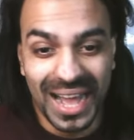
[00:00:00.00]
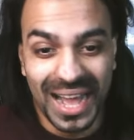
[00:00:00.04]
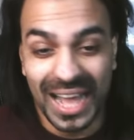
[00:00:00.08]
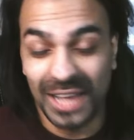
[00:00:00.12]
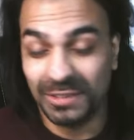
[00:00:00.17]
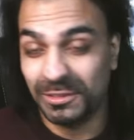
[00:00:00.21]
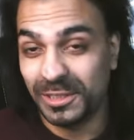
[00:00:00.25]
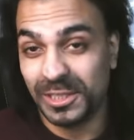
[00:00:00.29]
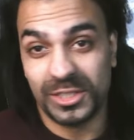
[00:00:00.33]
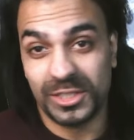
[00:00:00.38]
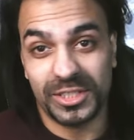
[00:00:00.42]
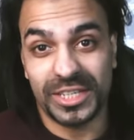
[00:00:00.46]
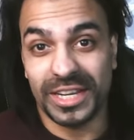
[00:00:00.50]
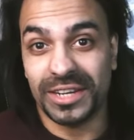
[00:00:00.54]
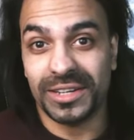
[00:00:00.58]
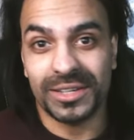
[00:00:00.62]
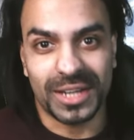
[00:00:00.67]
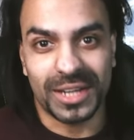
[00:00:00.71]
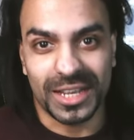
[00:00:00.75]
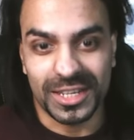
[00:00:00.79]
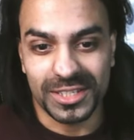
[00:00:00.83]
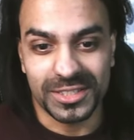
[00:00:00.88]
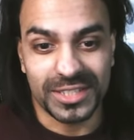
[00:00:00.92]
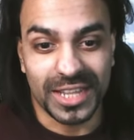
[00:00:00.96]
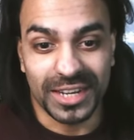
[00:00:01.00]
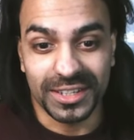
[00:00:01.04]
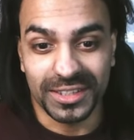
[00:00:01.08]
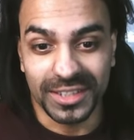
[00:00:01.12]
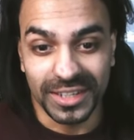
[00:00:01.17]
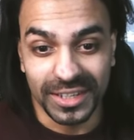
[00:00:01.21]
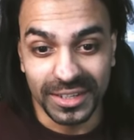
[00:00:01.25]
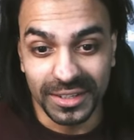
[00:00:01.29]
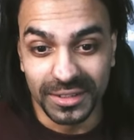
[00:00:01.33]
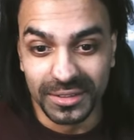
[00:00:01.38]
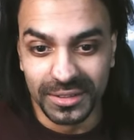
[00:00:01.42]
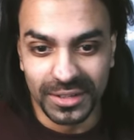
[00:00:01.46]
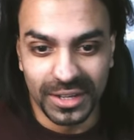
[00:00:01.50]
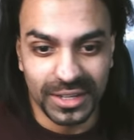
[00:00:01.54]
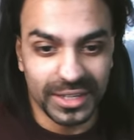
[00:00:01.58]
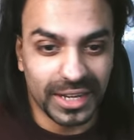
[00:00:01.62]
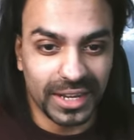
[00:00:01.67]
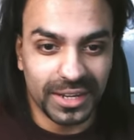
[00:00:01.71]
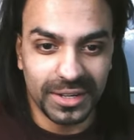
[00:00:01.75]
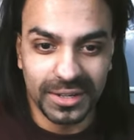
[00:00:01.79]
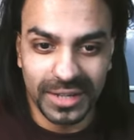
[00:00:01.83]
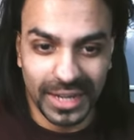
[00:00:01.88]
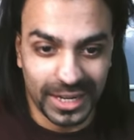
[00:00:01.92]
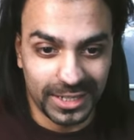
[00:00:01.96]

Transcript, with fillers: I will sterilize that thing. Okay?